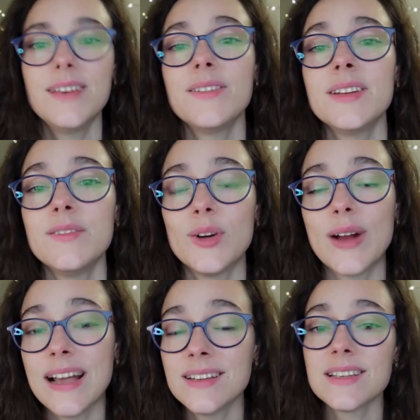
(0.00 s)
Even if
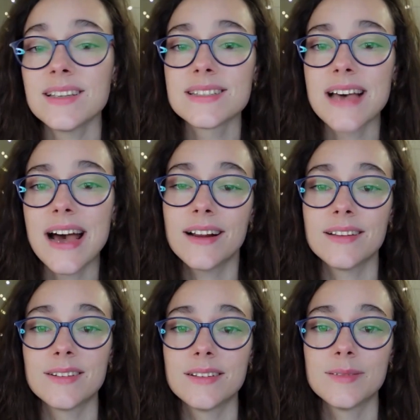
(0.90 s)
your endings
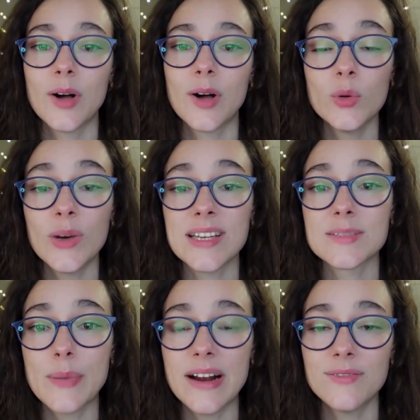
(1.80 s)
aren't
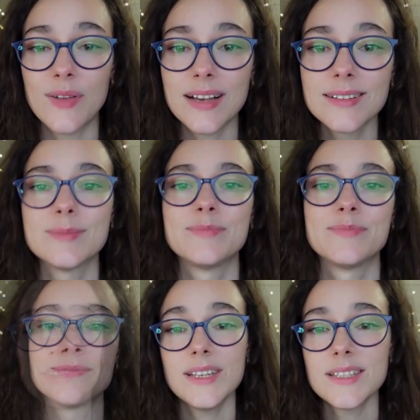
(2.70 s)
always perfect,
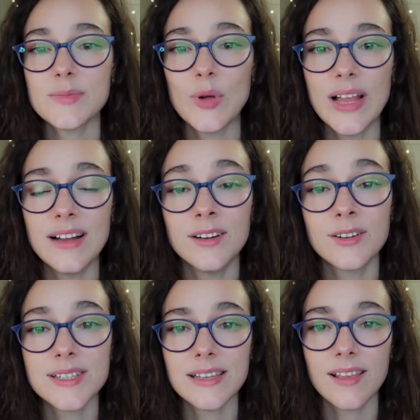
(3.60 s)
these small
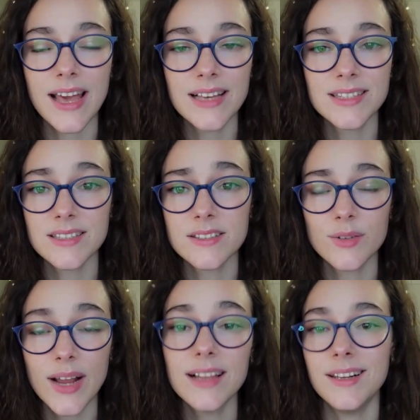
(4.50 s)
errors in cases
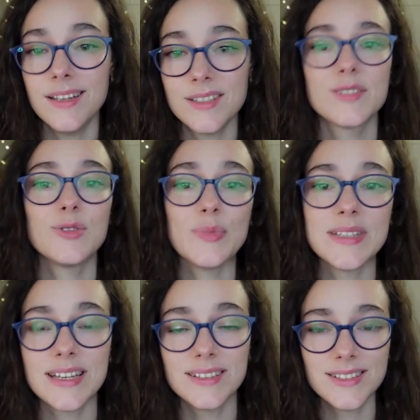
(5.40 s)
rarely leads to
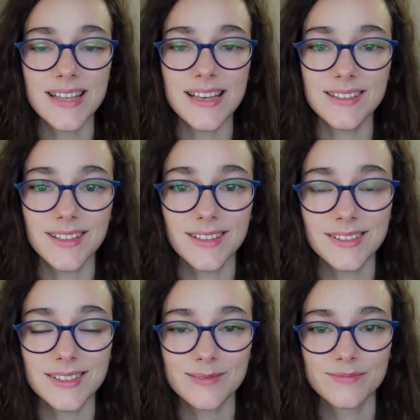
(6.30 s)

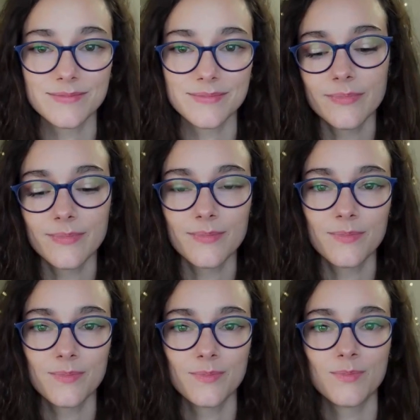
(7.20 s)
misunderstandings.
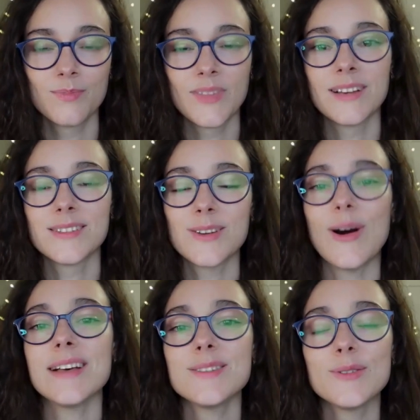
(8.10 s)
So
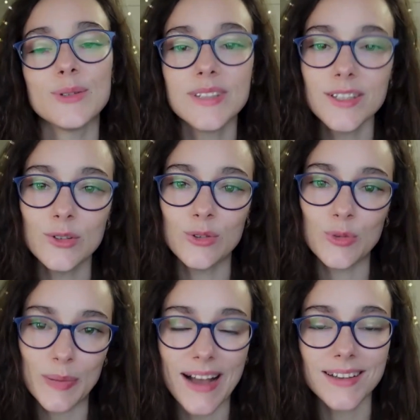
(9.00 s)
as you continue
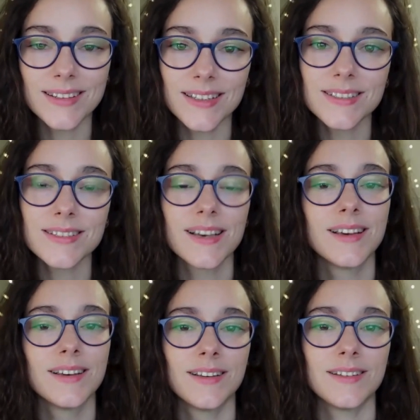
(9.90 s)
to practice,
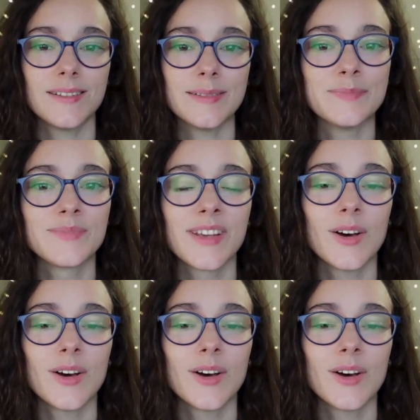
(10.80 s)
Um,